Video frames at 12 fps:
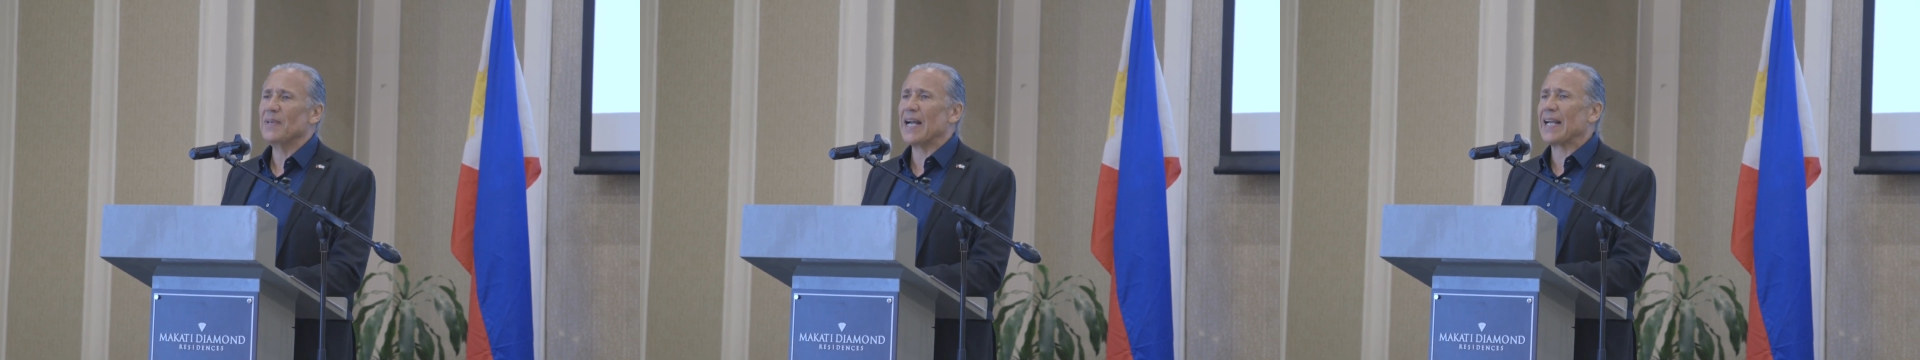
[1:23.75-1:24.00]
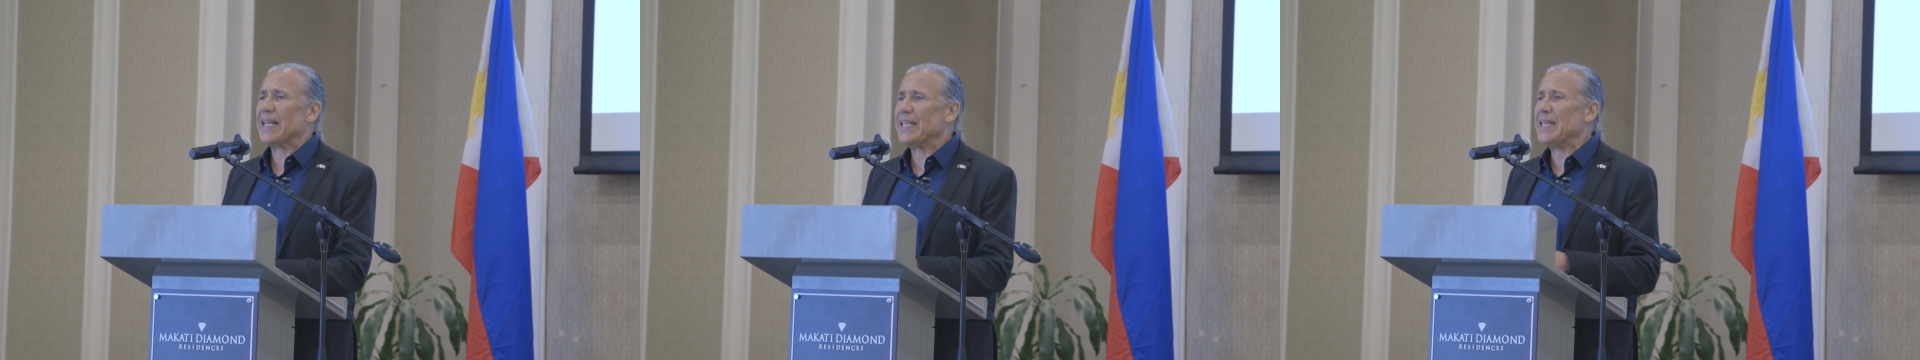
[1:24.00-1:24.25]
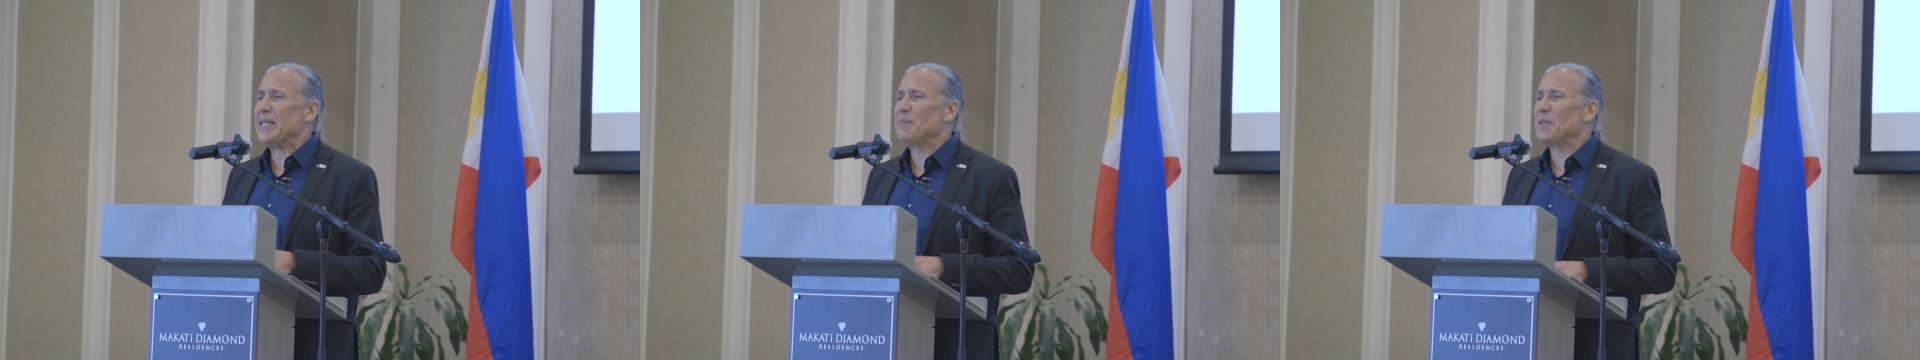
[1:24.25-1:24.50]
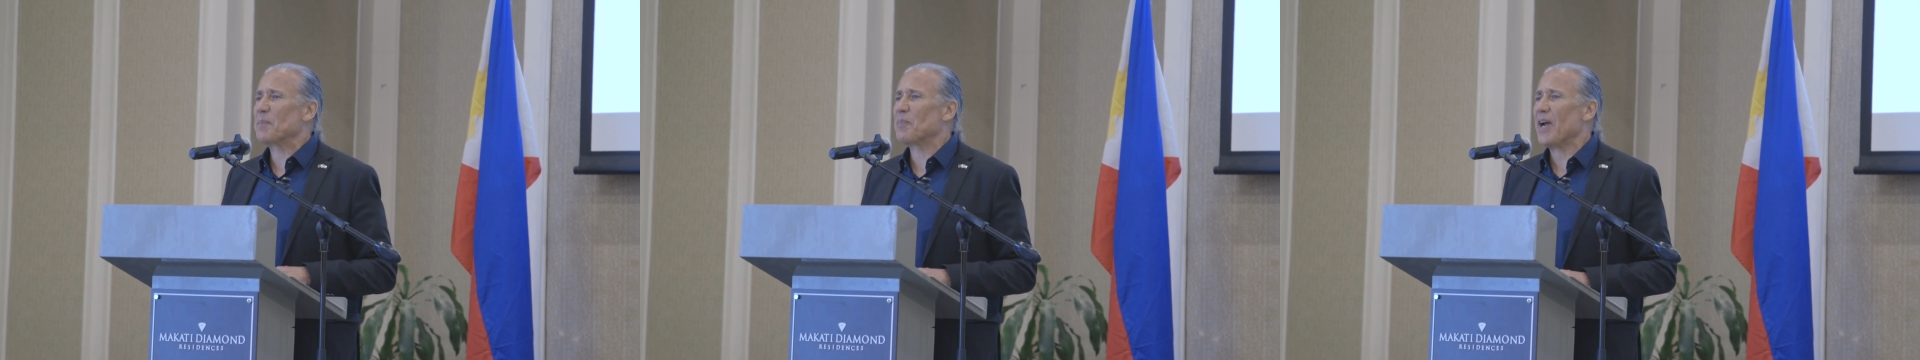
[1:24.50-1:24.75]

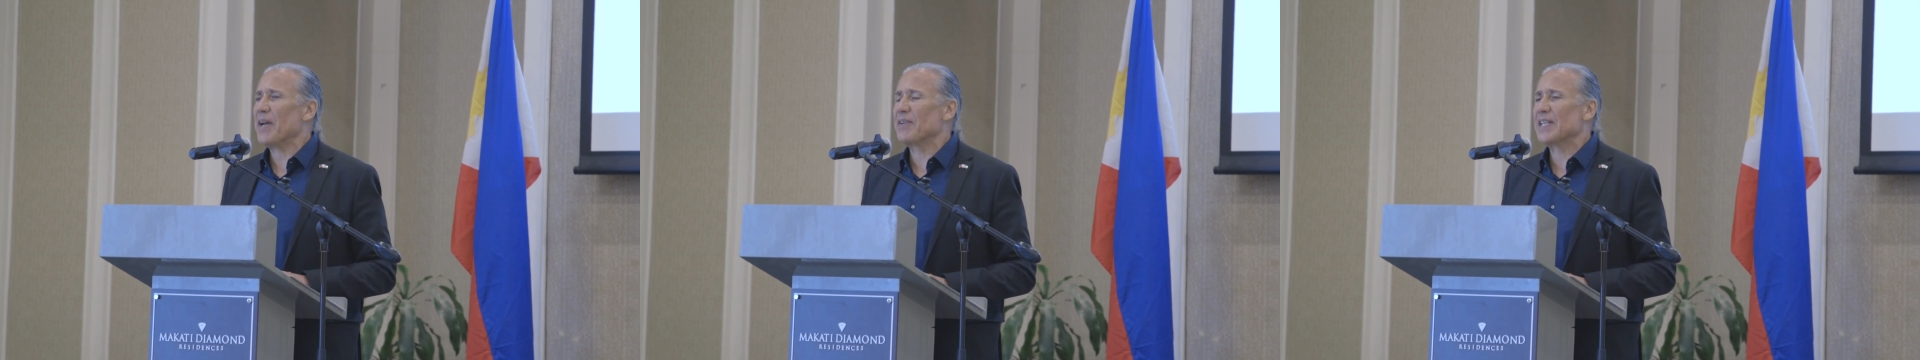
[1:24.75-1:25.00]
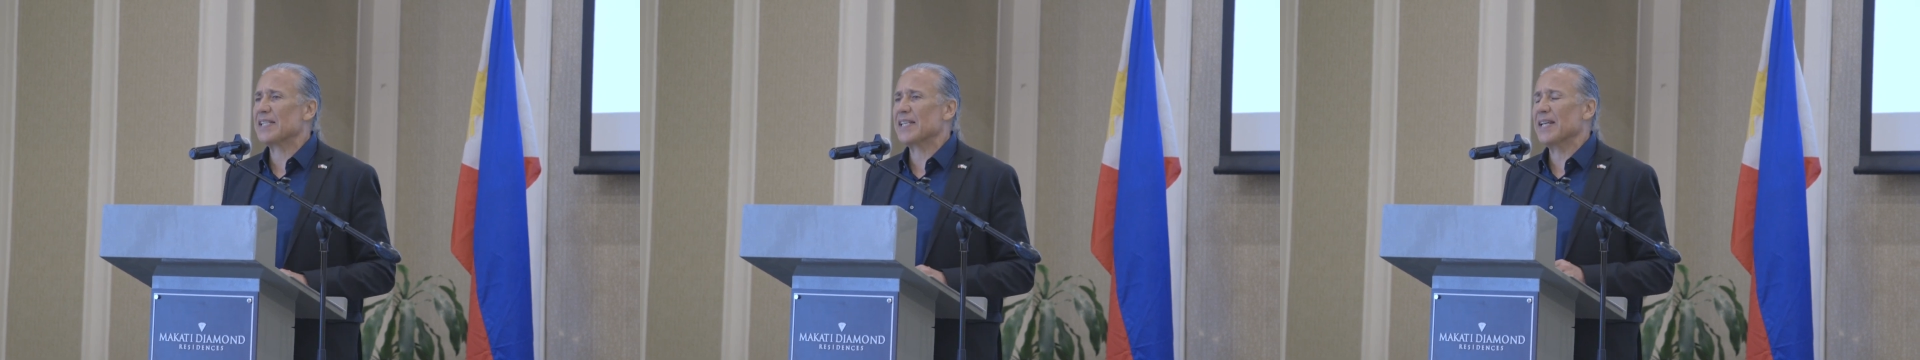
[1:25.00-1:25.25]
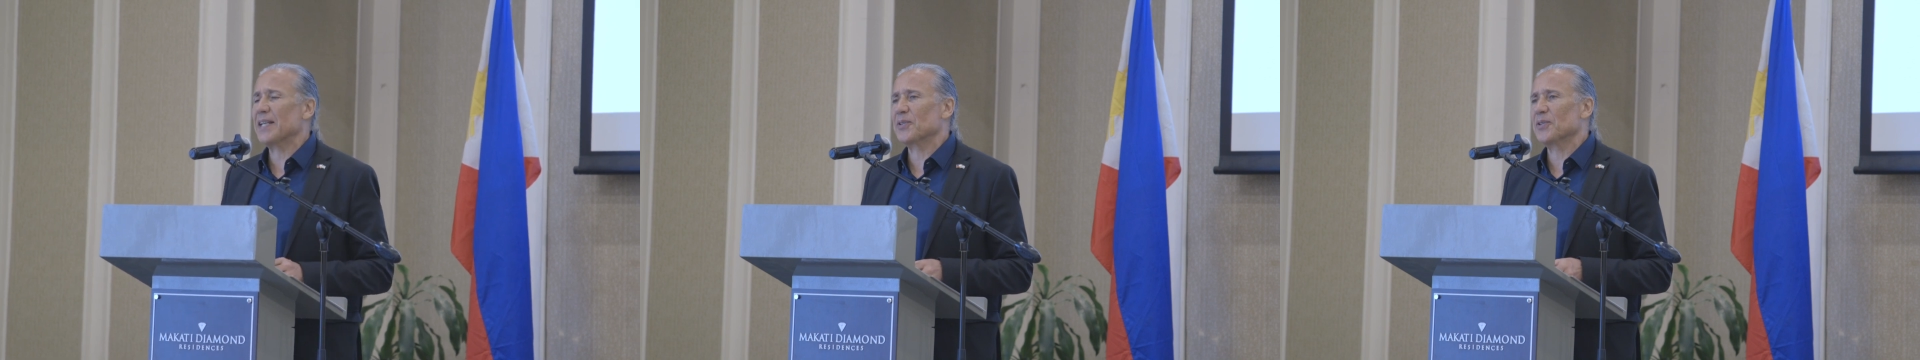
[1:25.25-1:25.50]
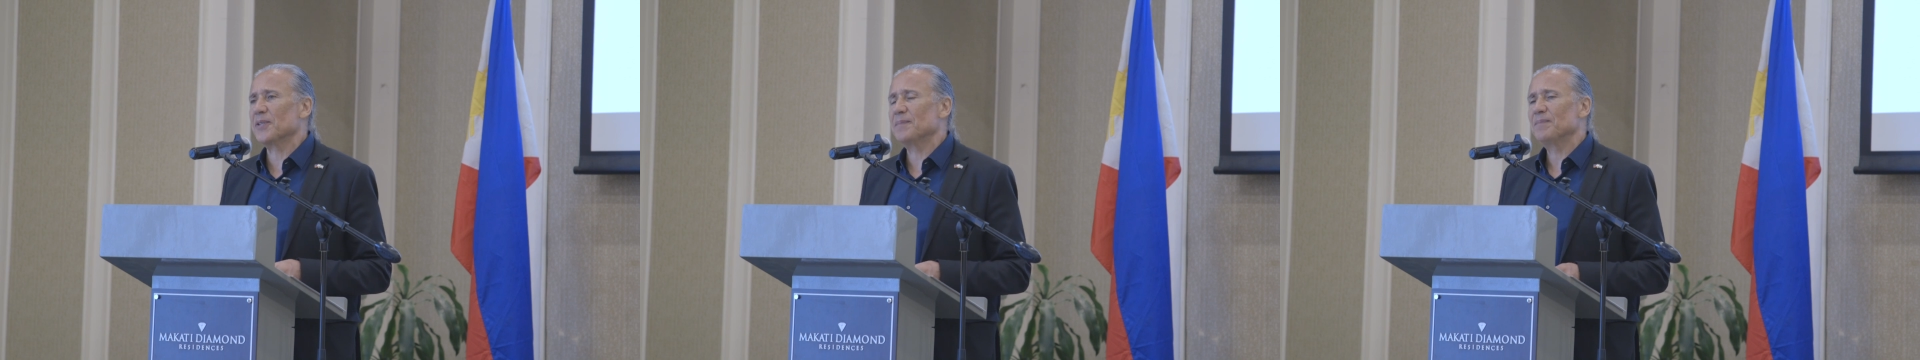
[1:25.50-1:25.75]
academia, the private
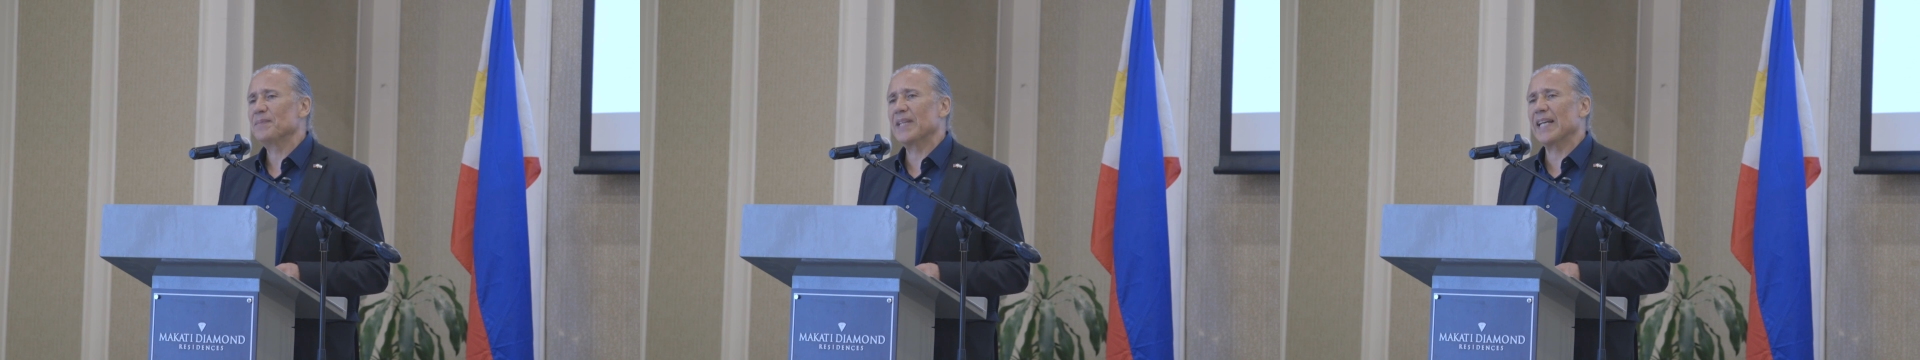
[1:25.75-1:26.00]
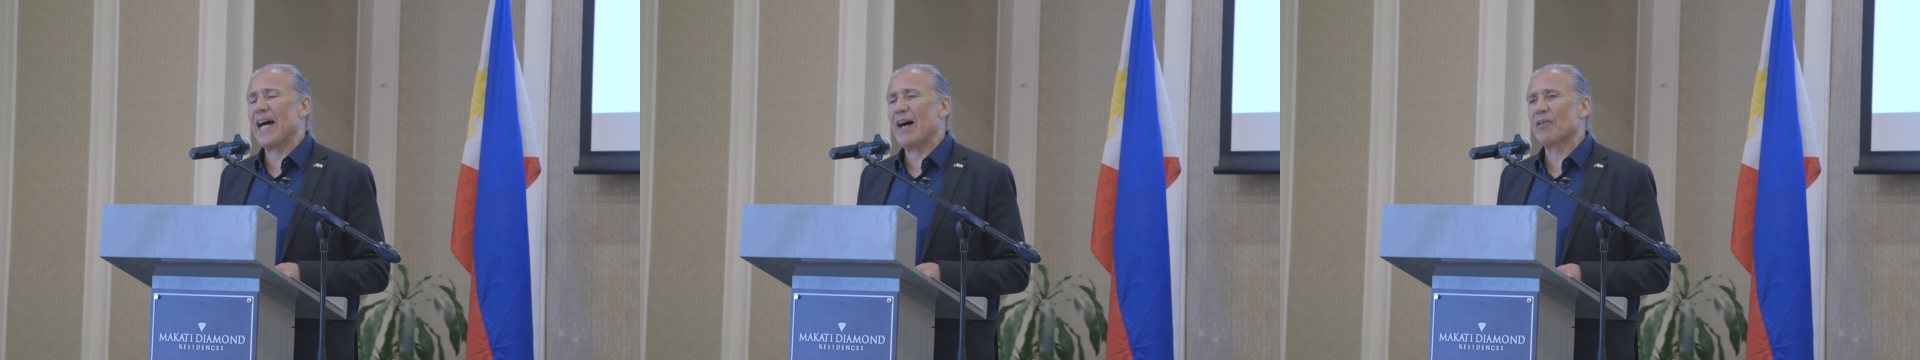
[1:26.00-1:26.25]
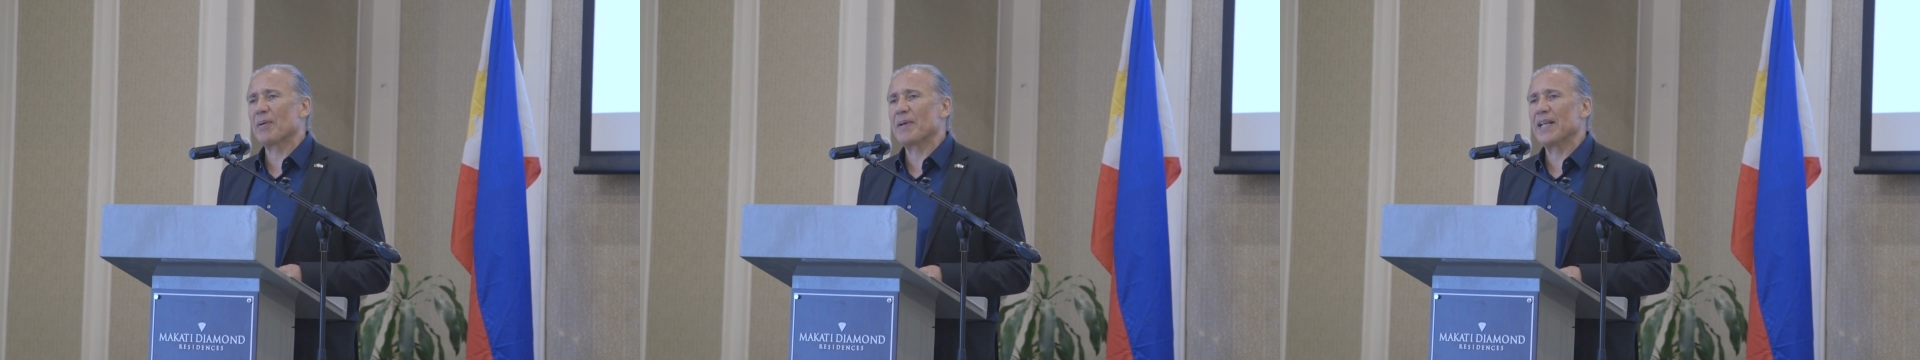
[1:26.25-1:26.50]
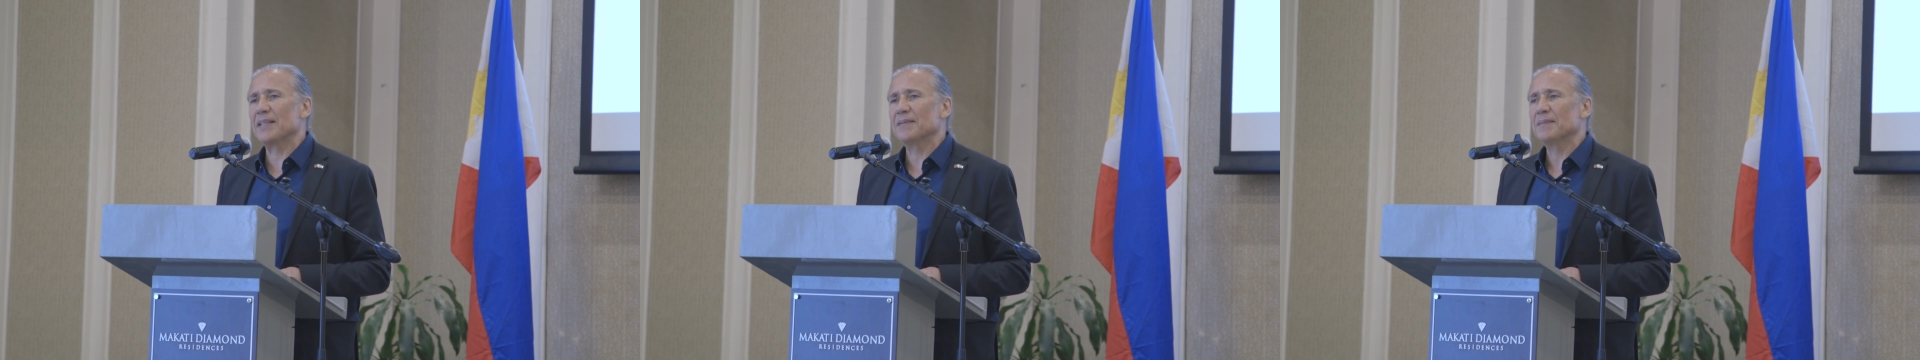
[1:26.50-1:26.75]
sector, the
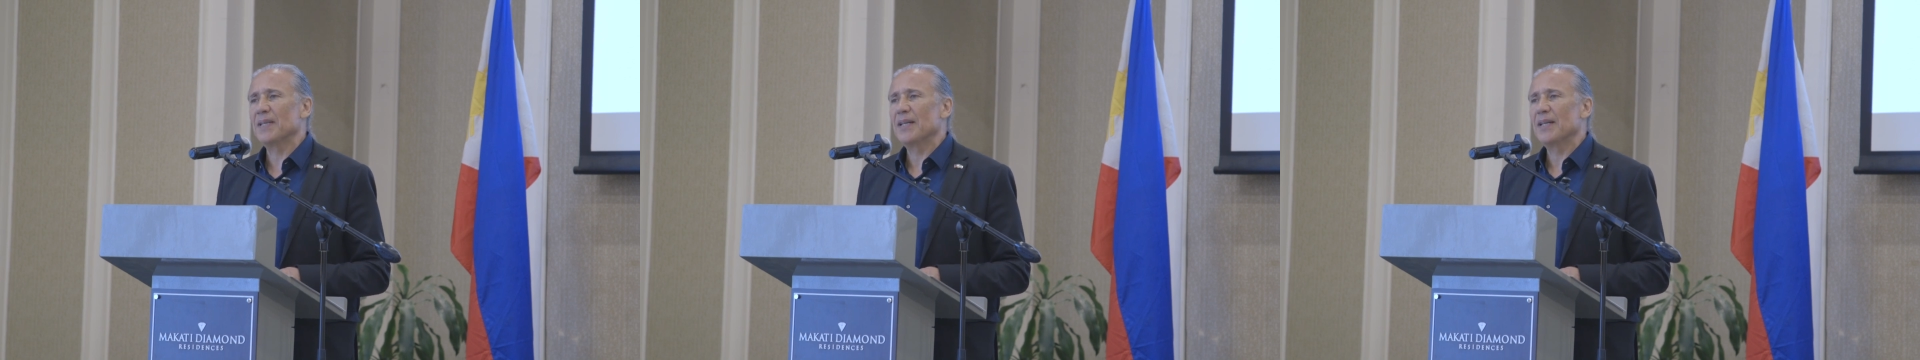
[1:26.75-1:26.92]
government,